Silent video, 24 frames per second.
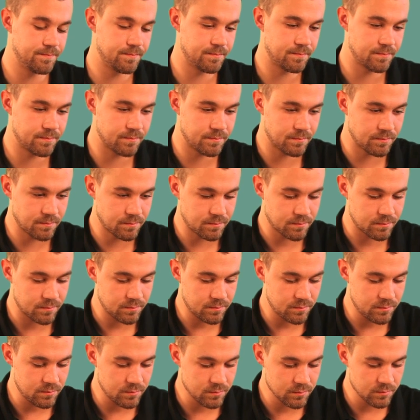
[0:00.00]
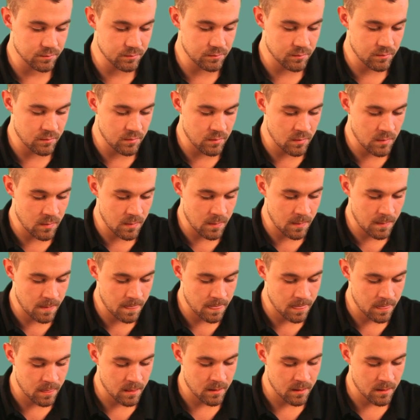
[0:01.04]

(no one is talking)